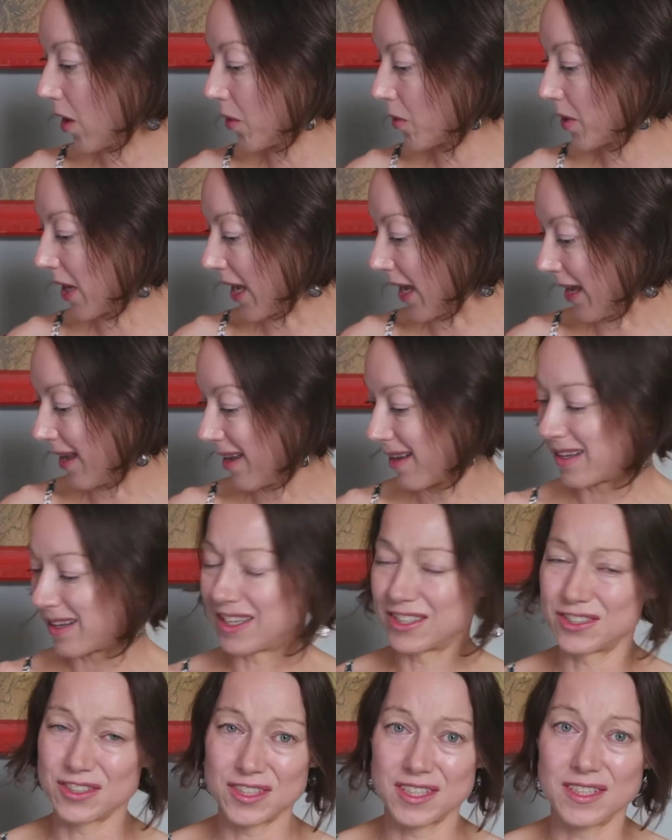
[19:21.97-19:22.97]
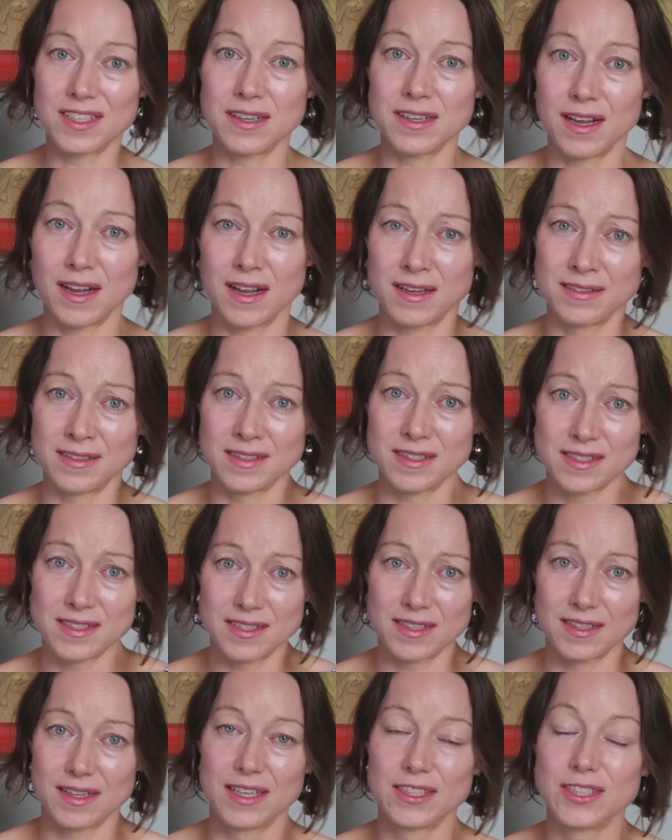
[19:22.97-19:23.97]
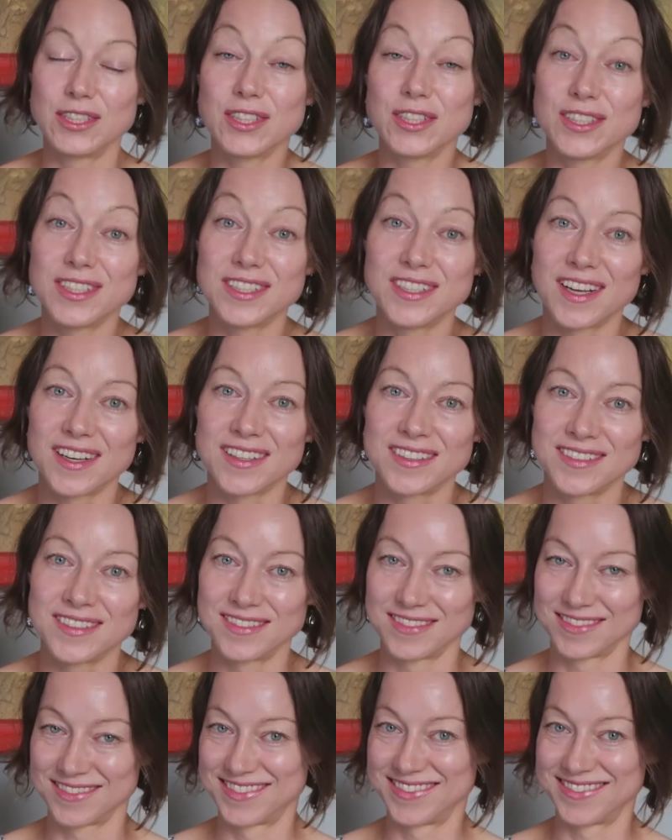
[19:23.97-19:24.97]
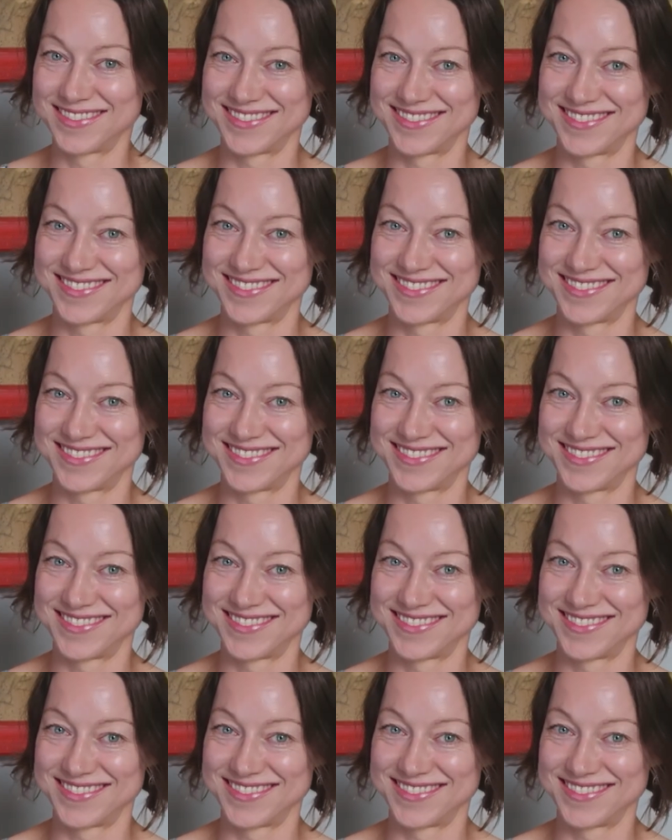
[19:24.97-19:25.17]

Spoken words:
Okay, I should have done